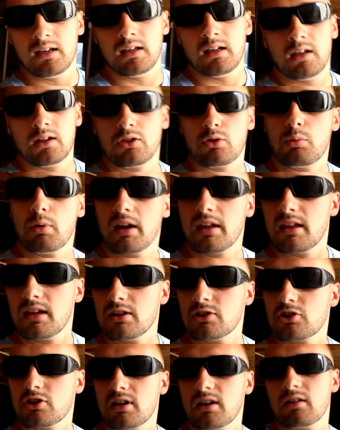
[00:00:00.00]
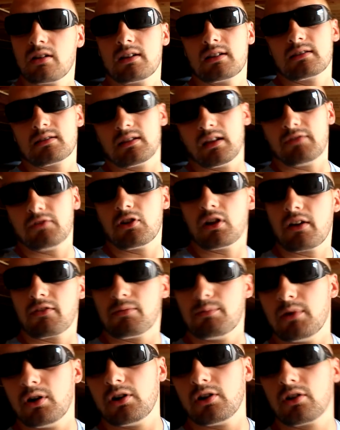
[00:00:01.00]
The way the engineering, if you're not
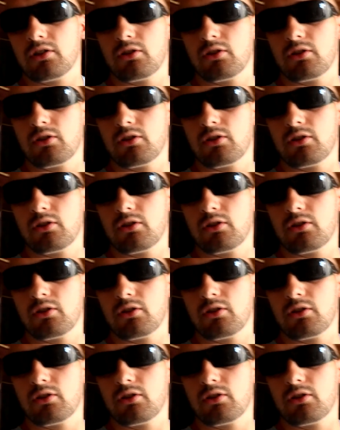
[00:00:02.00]
familiar, the